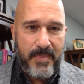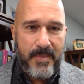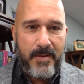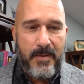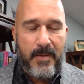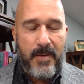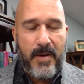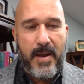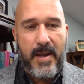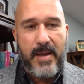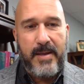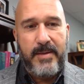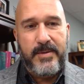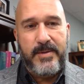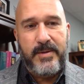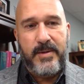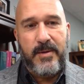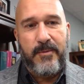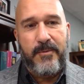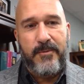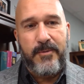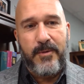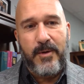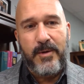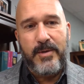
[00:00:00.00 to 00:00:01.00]
All right. So
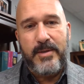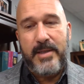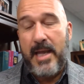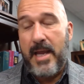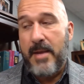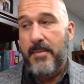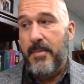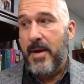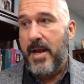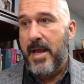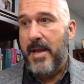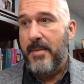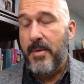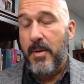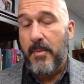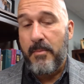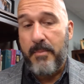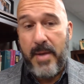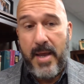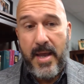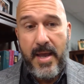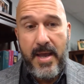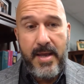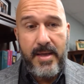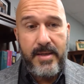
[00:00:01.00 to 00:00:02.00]
first, Abraham
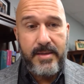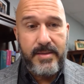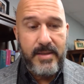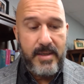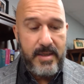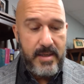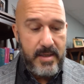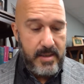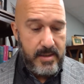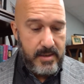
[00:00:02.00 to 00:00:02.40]
obeys.